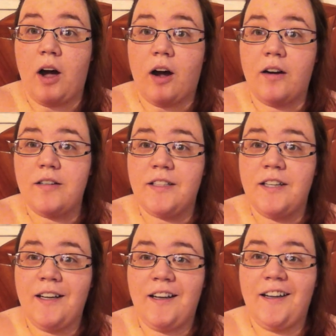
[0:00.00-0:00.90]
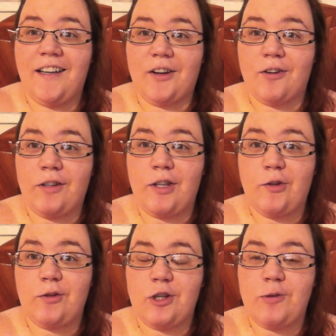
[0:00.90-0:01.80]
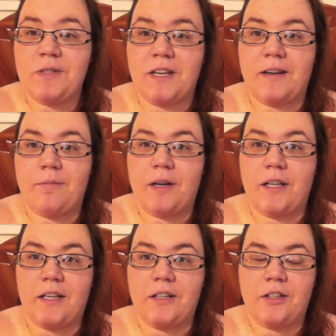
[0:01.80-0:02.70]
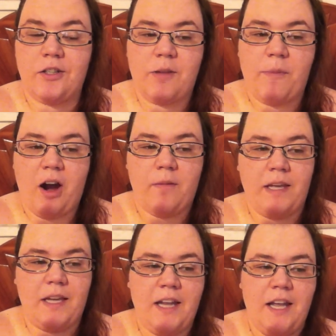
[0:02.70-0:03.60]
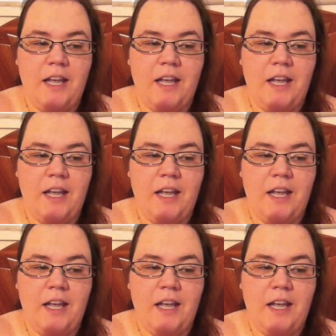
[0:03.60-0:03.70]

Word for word: Heart here on the YouTubes um, uh, under the username Heartbeat